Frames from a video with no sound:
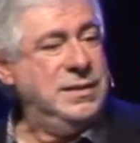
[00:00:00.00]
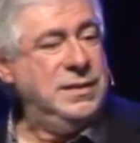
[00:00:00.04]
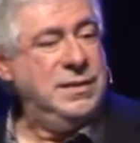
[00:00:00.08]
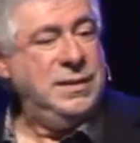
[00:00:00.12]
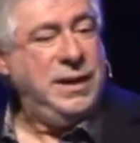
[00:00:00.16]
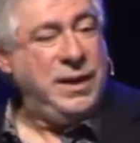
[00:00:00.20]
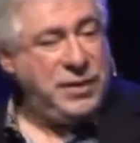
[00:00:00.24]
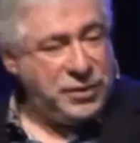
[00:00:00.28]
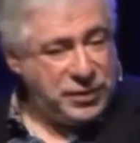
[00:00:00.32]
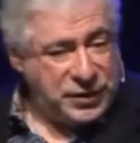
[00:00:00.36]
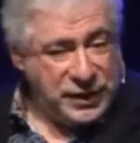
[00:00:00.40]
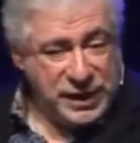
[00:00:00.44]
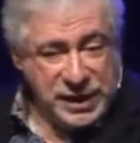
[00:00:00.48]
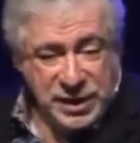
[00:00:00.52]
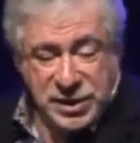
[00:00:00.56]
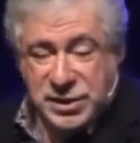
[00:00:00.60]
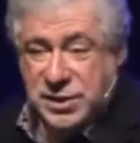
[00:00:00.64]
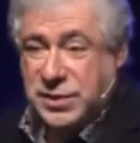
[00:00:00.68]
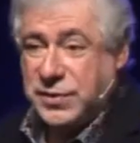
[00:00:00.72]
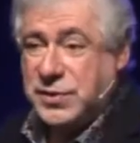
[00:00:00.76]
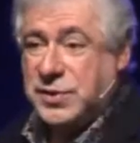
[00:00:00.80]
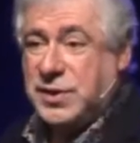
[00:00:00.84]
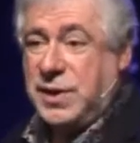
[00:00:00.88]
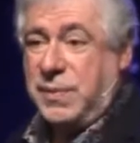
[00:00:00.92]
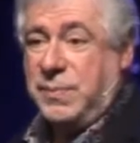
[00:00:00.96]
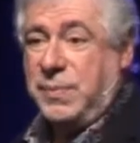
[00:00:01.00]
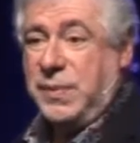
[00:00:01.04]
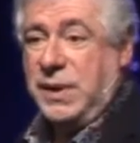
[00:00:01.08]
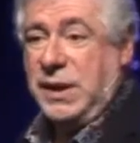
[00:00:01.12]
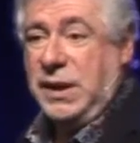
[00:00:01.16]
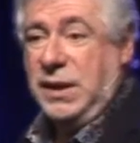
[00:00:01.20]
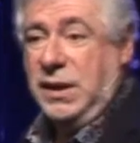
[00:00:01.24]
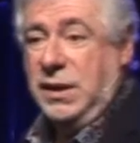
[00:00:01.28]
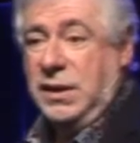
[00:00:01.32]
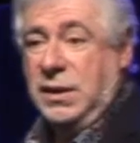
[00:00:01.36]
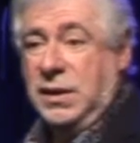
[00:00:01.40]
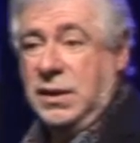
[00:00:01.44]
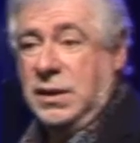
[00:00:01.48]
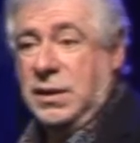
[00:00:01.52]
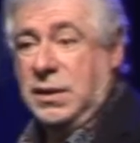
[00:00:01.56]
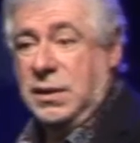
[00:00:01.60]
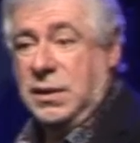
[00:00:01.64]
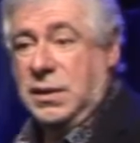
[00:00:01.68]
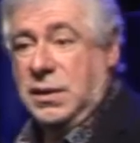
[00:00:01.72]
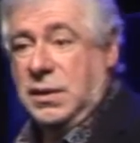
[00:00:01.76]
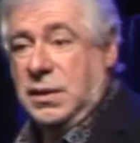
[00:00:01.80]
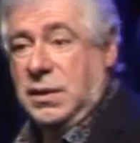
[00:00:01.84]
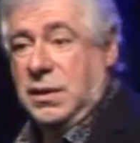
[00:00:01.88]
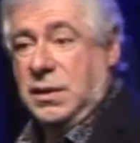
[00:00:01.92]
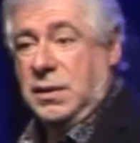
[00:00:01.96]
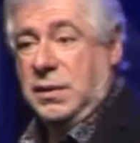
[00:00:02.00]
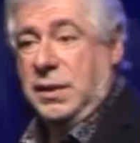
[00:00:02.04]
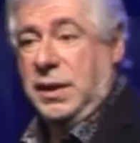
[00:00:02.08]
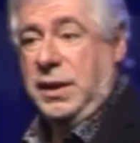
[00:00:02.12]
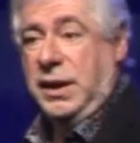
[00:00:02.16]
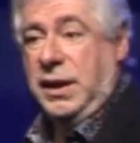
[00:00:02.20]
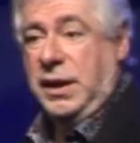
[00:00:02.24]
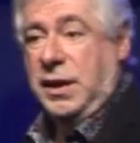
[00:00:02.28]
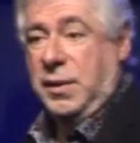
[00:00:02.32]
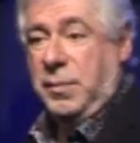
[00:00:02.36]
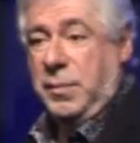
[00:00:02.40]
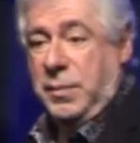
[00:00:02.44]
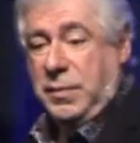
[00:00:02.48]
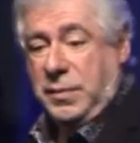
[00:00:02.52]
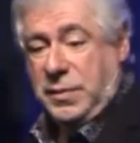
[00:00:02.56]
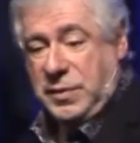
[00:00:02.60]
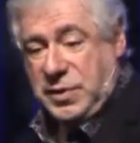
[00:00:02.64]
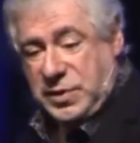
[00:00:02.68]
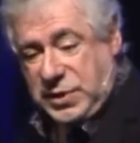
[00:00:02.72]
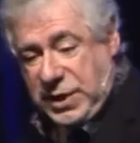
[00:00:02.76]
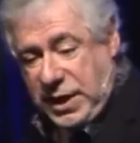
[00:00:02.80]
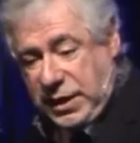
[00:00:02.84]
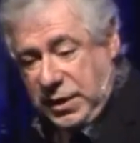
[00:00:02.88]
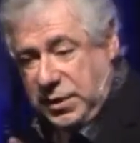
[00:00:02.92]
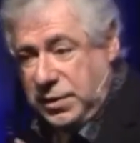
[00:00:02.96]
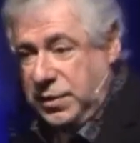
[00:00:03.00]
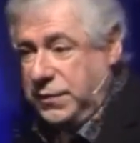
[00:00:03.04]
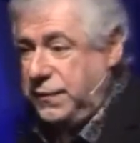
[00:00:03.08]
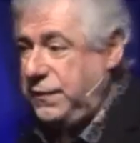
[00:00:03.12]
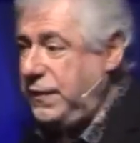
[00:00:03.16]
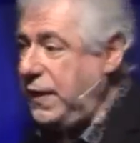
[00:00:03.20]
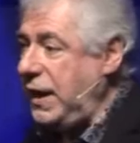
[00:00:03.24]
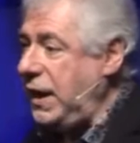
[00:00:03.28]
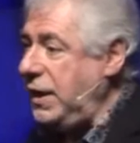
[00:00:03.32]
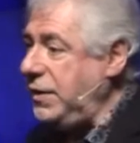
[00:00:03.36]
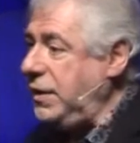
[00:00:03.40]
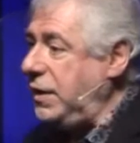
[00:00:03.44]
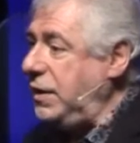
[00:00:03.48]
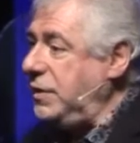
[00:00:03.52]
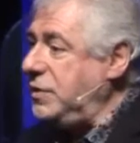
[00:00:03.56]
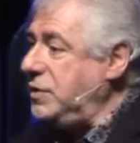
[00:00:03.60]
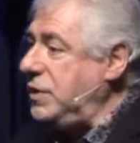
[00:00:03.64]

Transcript: he thinks of something that he can say to the Father,